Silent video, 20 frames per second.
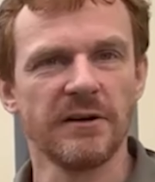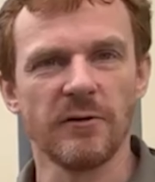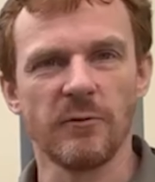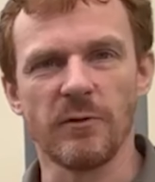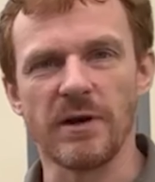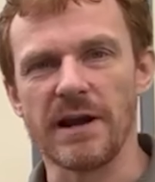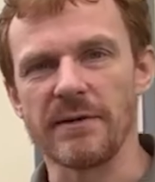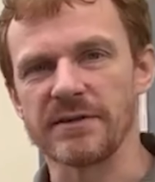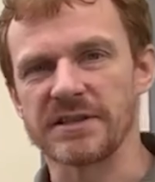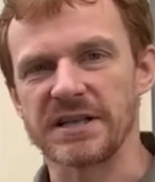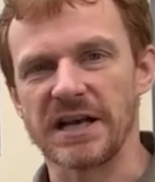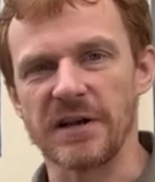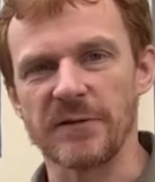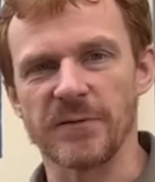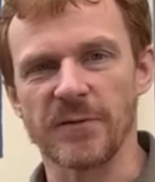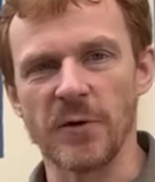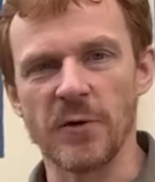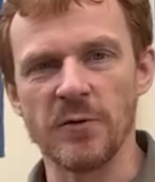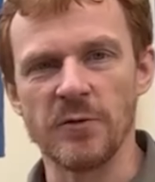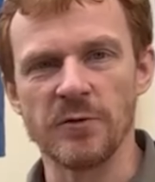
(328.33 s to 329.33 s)
We have a
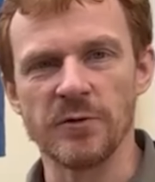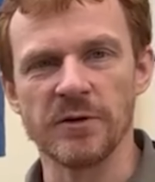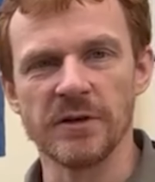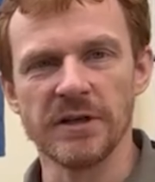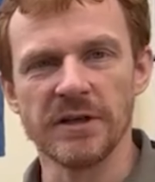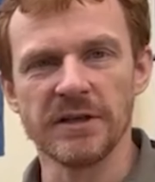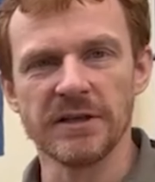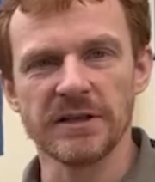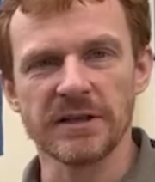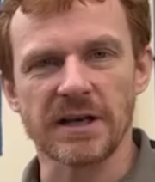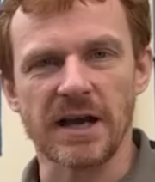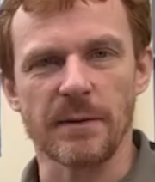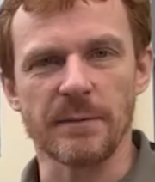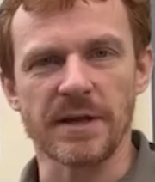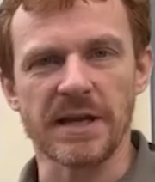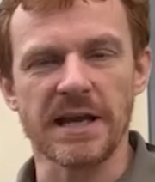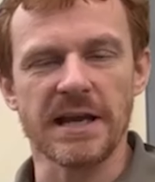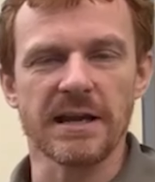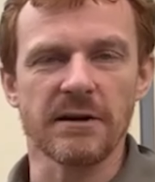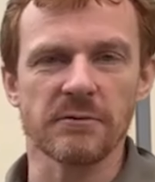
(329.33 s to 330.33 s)
typhoon
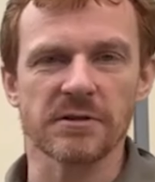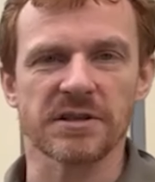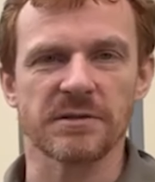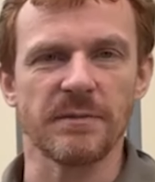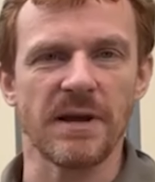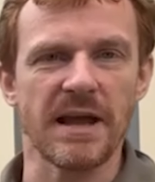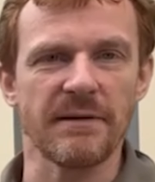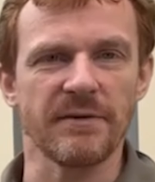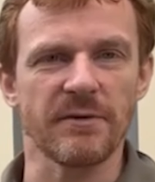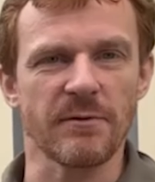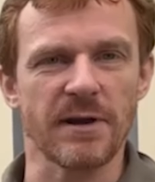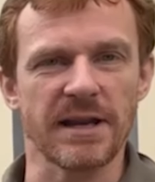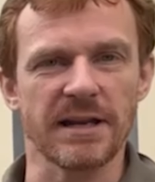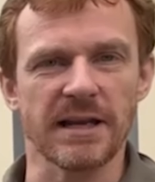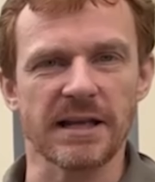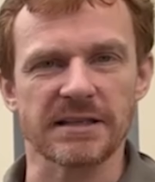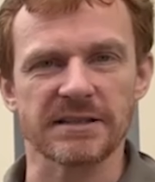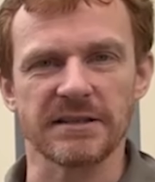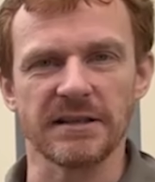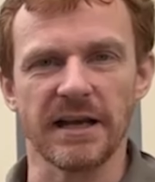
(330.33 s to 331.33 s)
coming in. There was some heavy rain
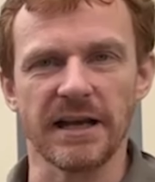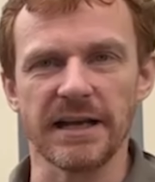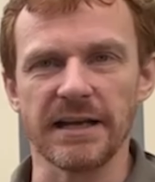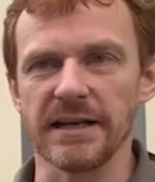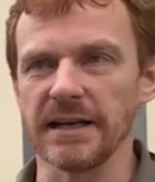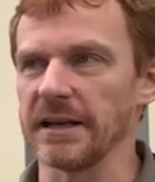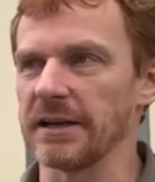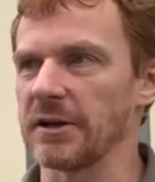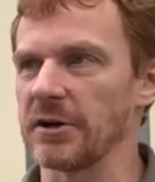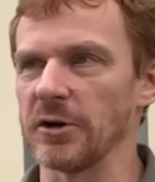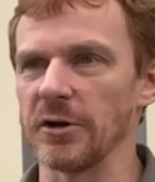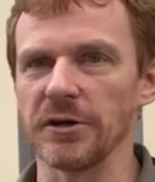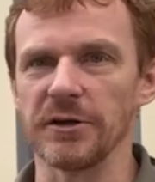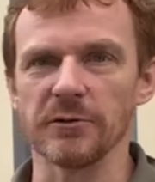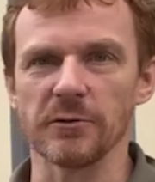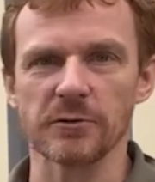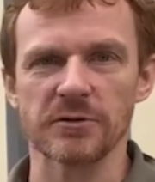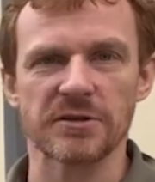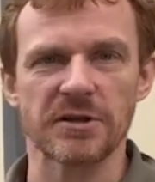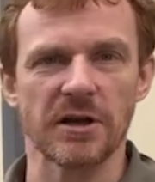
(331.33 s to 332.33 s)
last night. It could
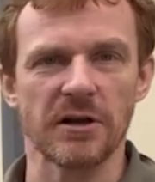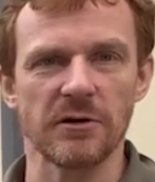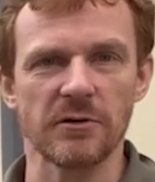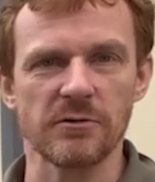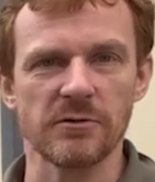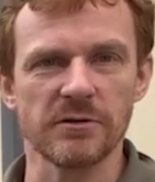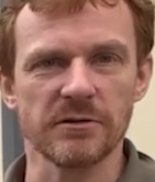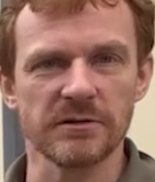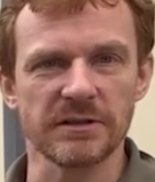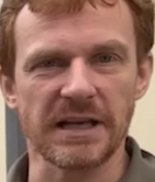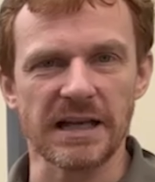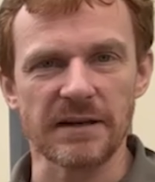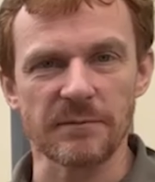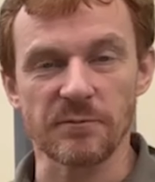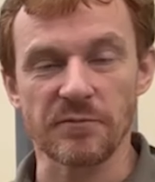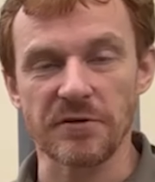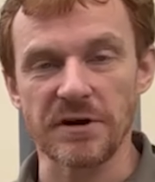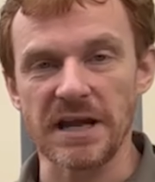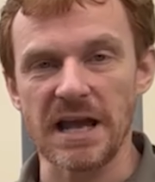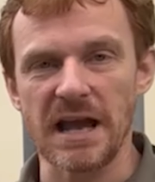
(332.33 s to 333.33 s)
also get
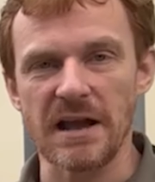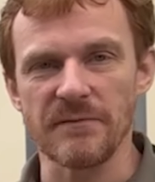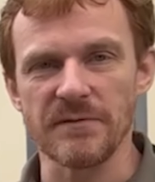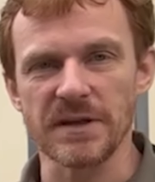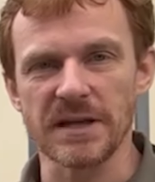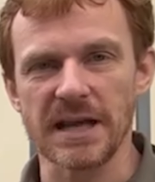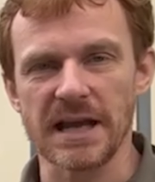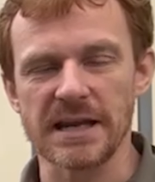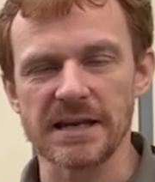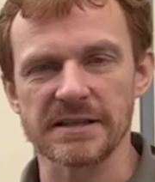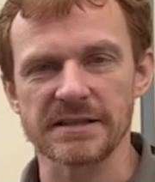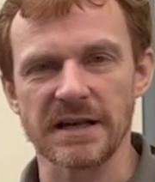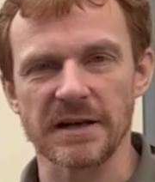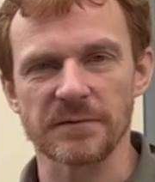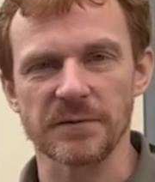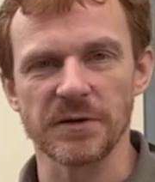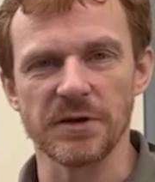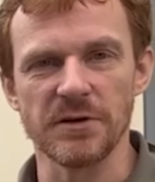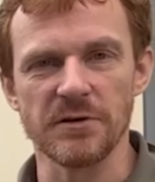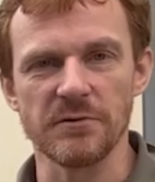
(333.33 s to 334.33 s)
pretty heavy again this
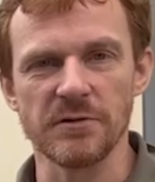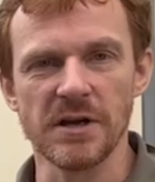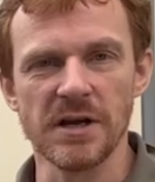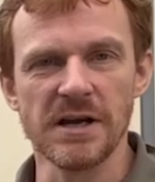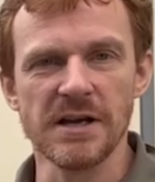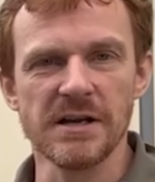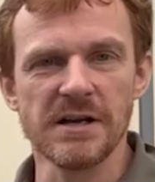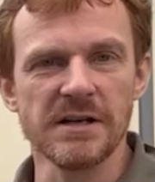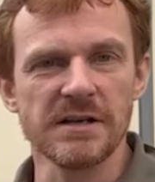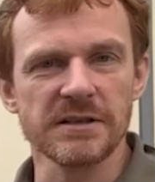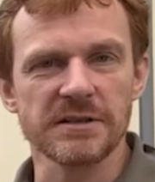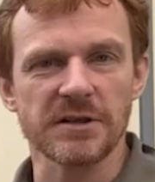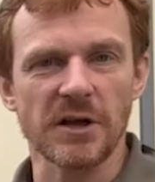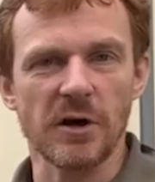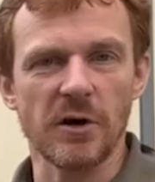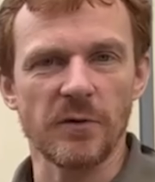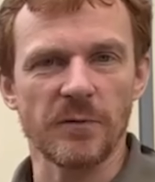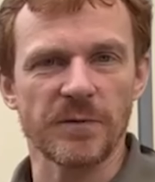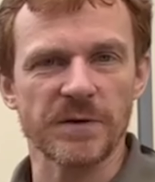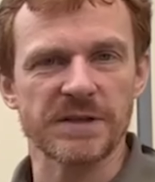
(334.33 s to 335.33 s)
afternoon.
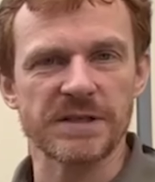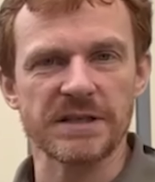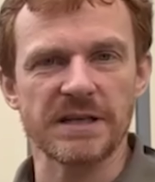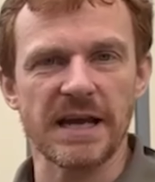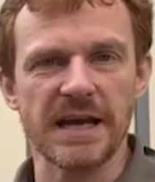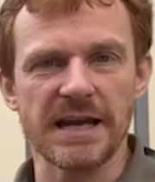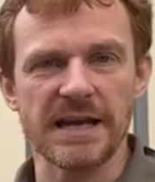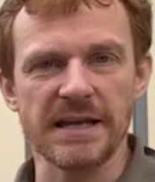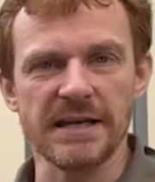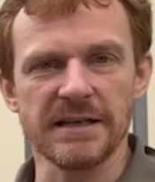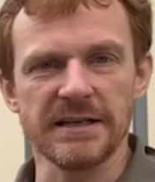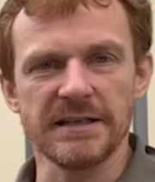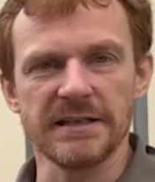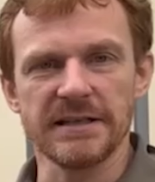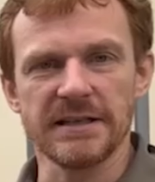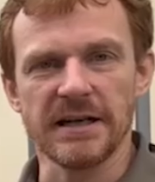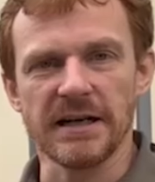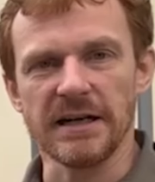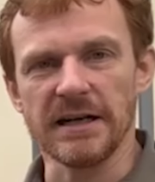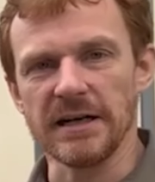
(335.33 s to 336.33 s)
So for today,
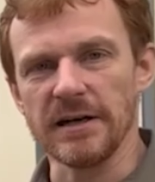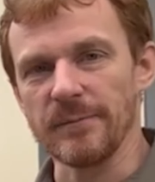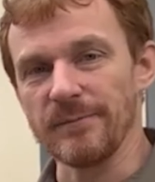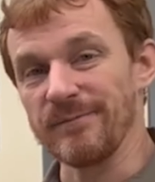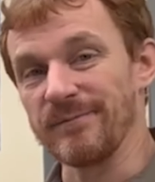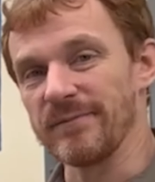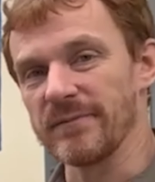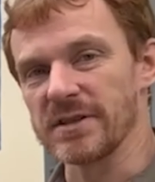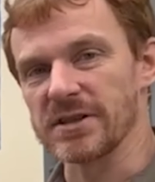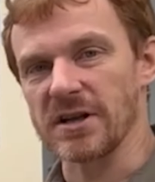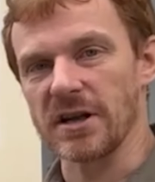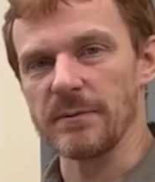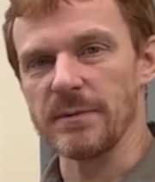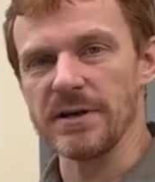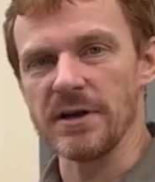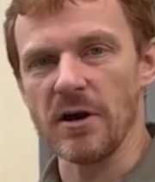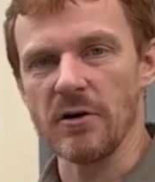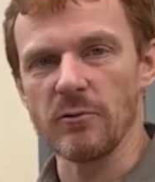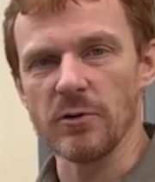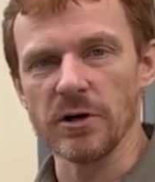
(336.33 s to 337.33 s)
there's going to be
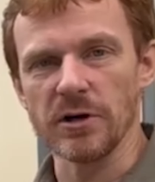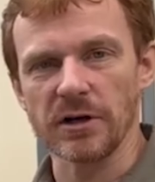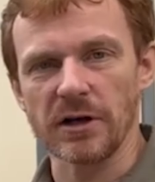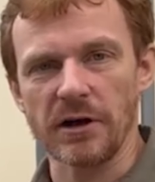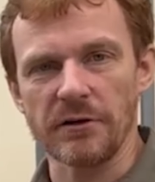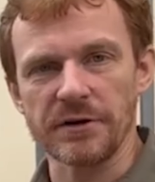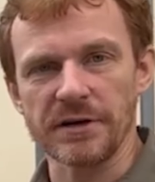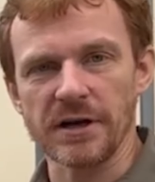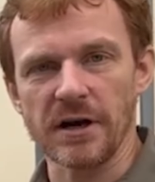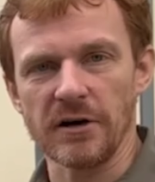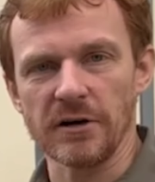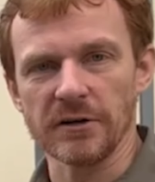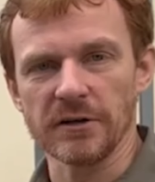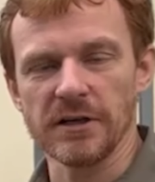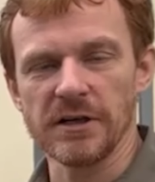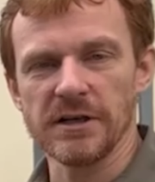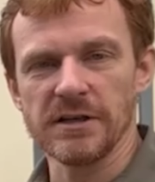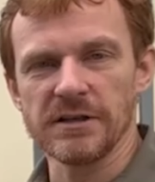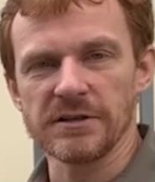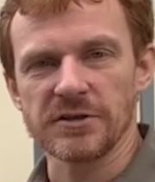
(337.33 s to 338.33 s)
no work going on
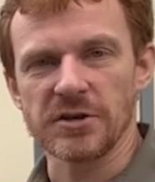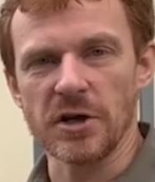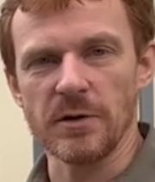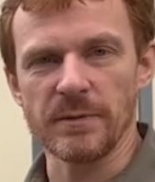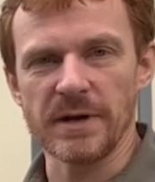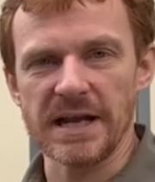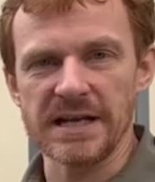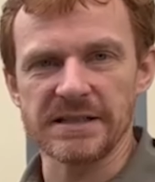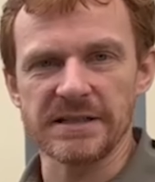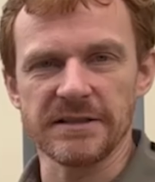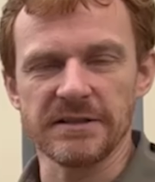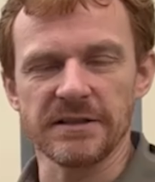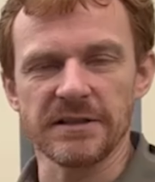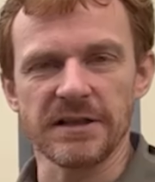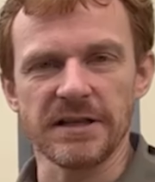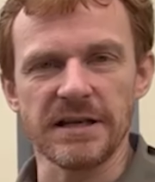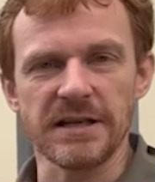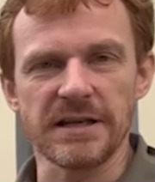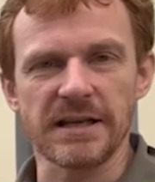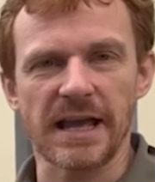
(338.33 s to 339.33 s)
terminating
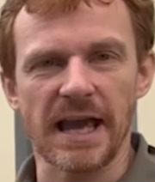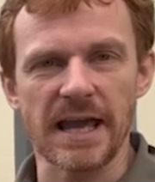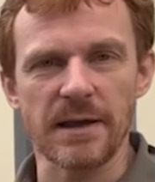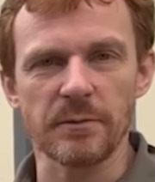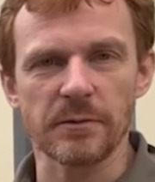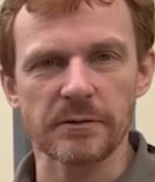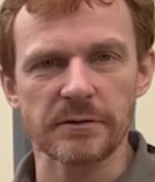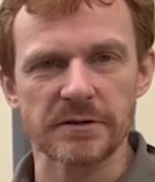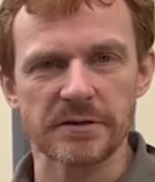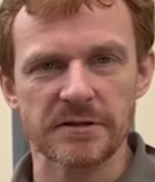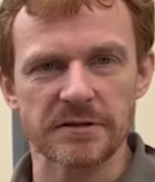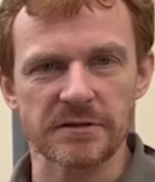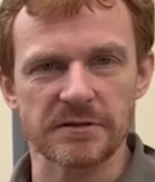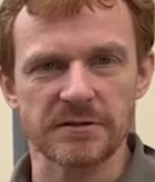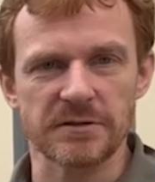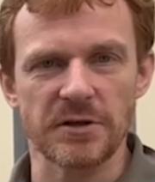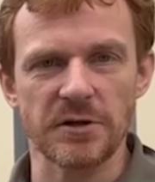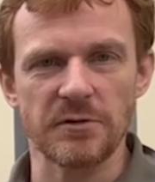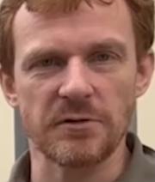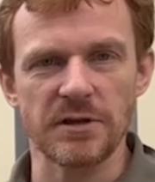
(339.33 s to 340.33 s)
the cables
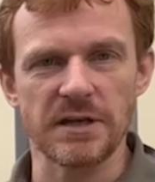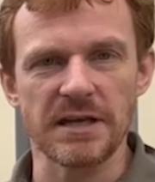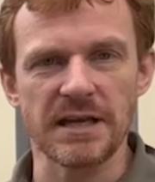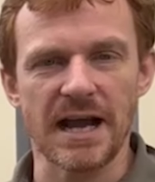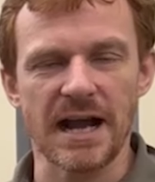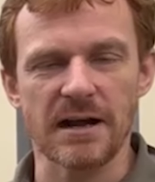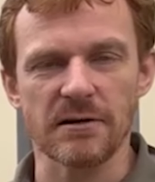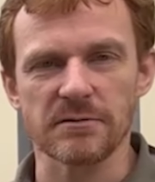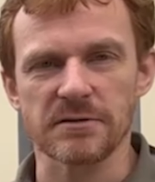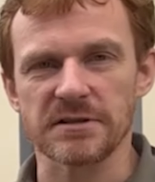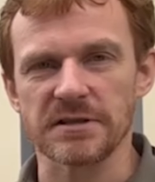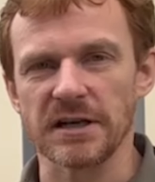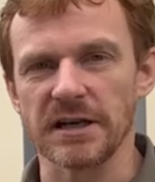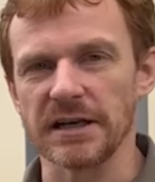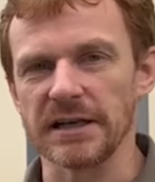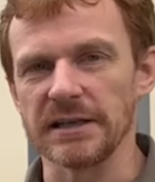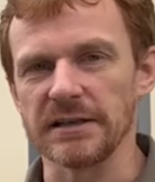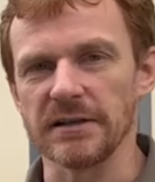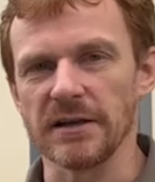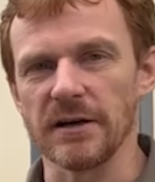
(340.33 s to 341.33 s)
to the
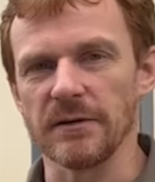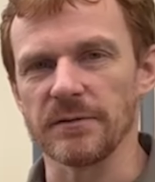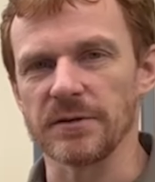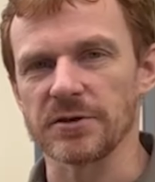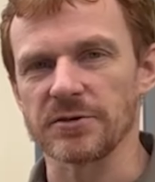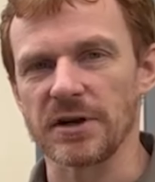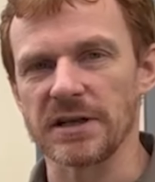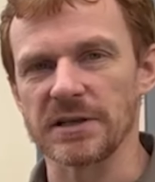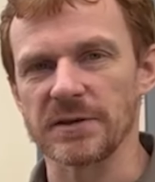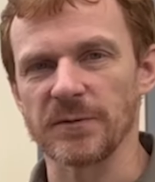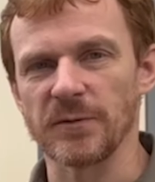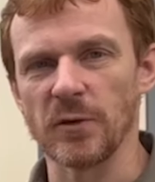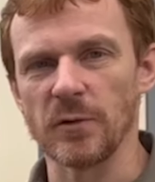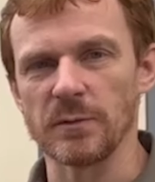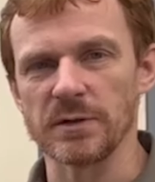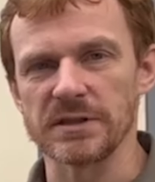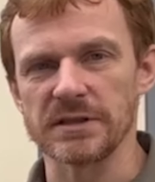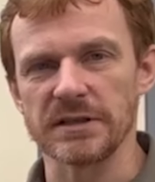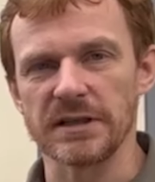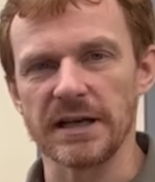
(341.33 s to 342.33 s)
outside of the
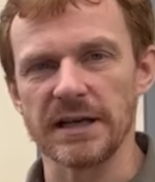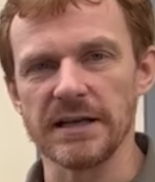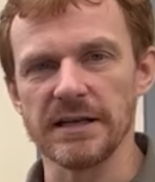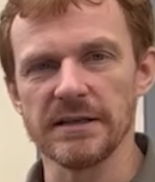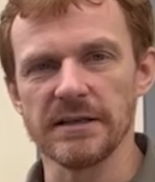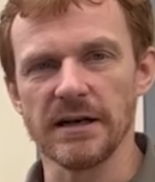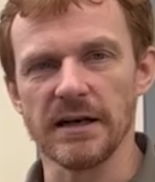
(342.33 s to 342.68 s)
transformer today.